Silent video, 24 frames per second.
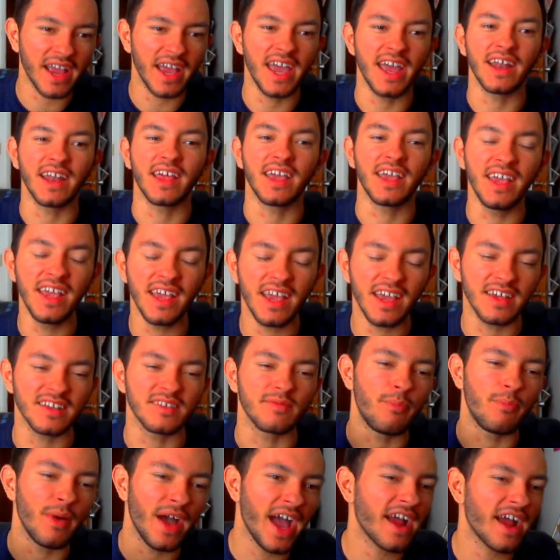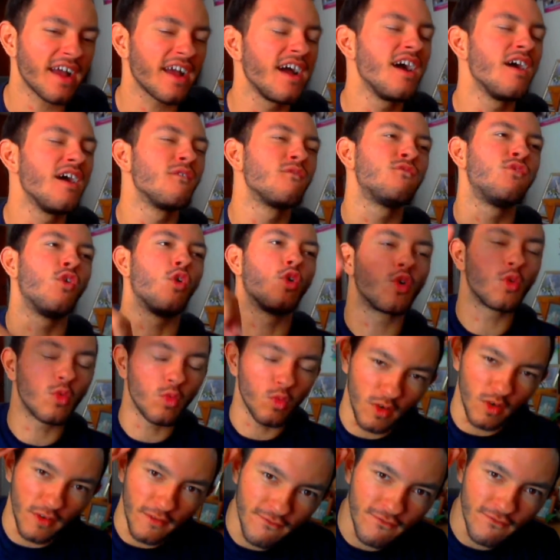and he is back for
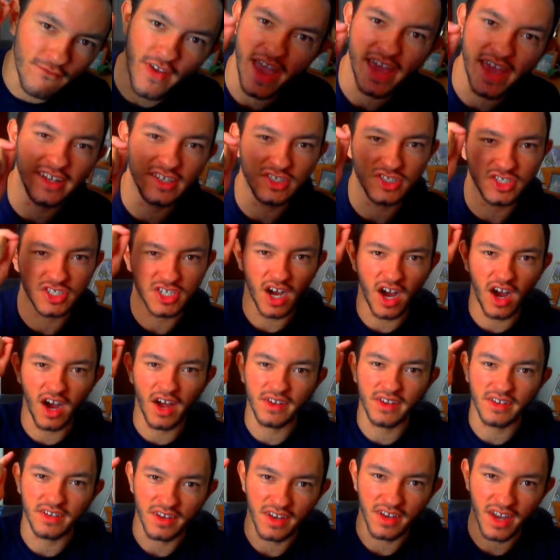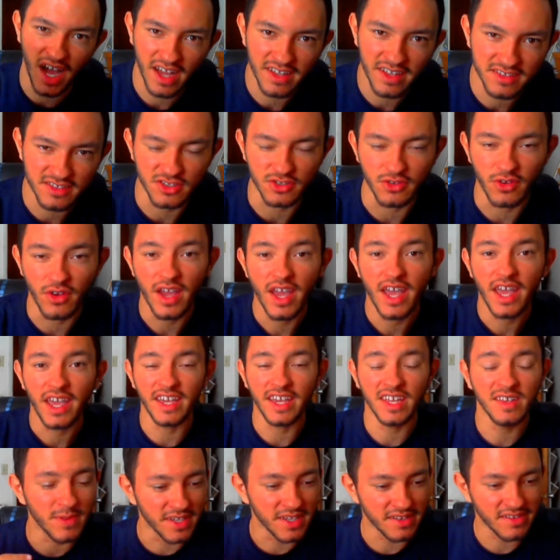revenge on Natsu.
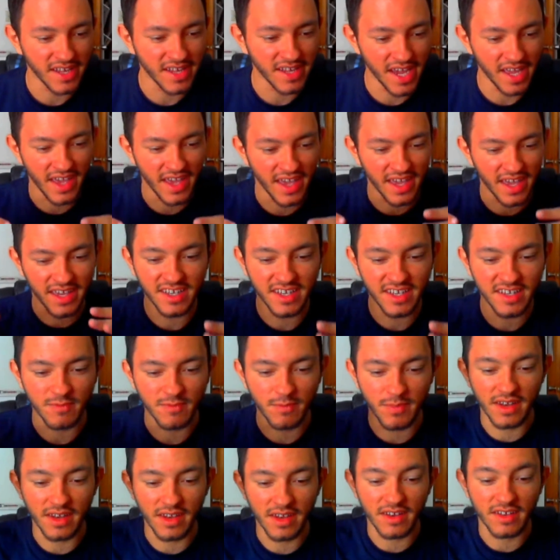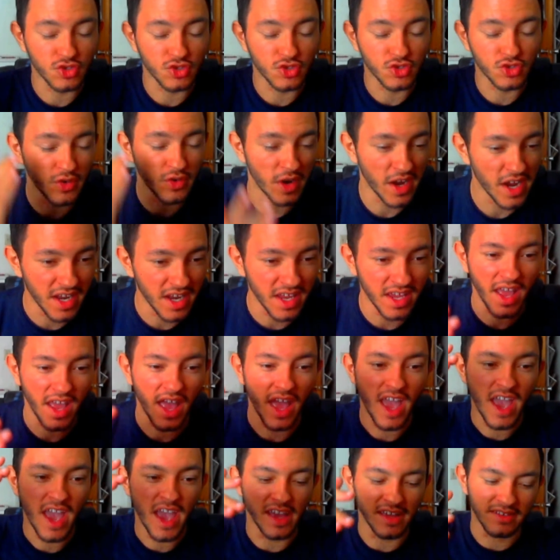He's been saying that he's been training
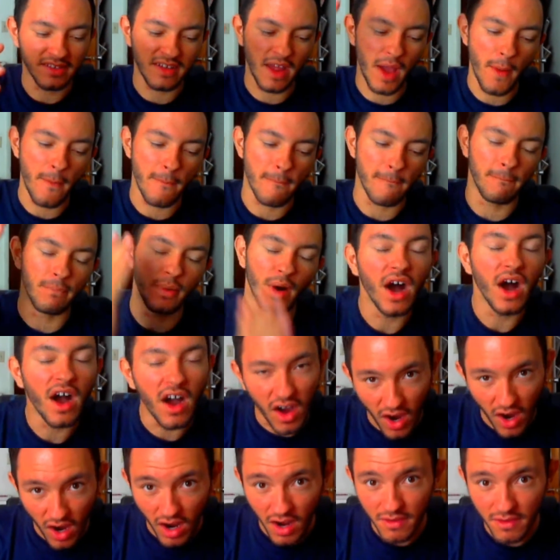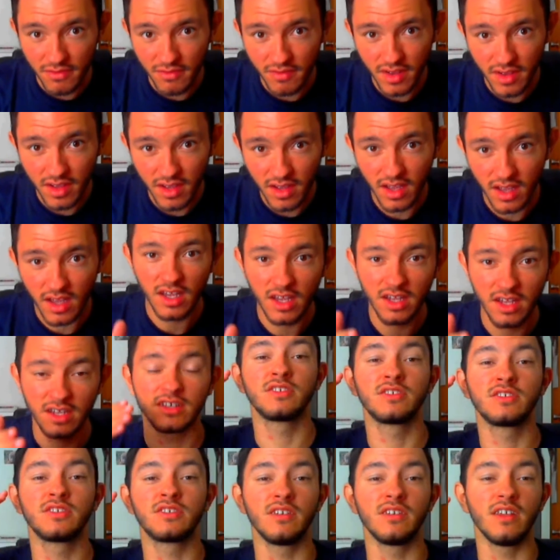his butt off
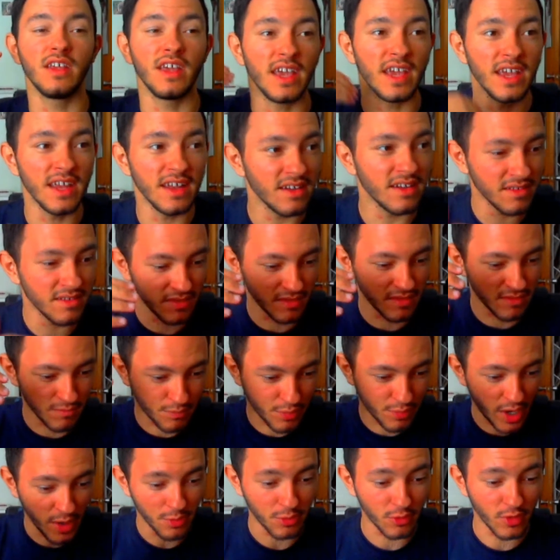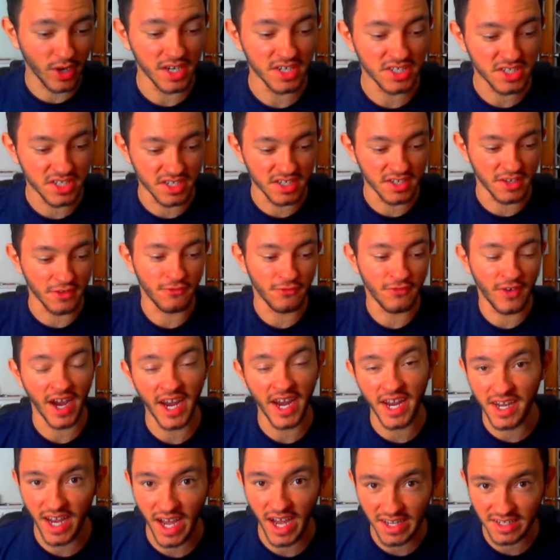in preparation to fight
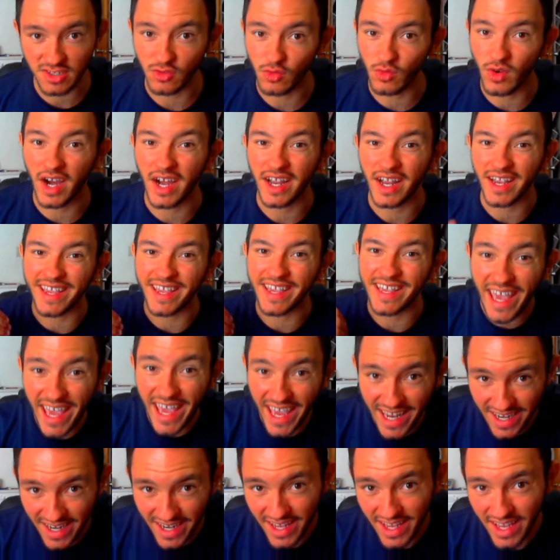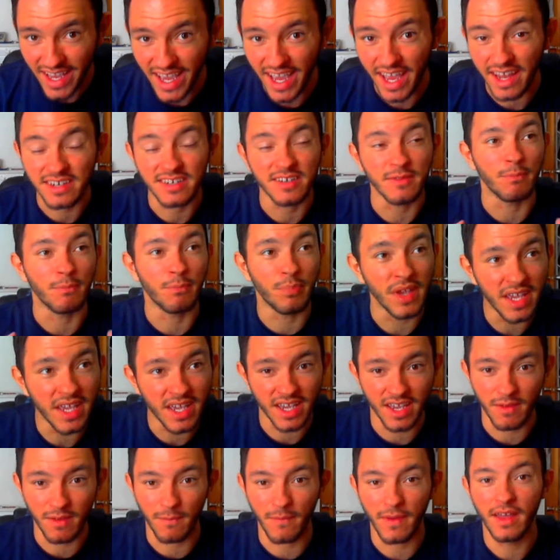Natsu again and to beat
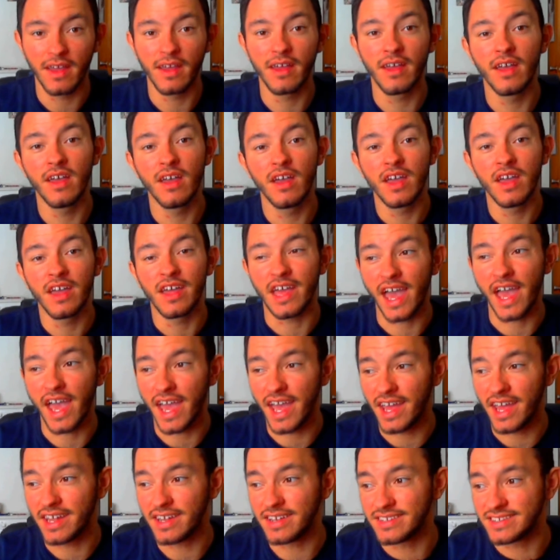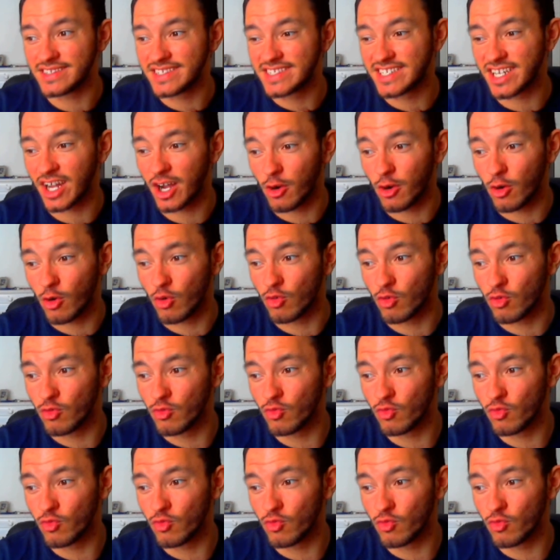him. And so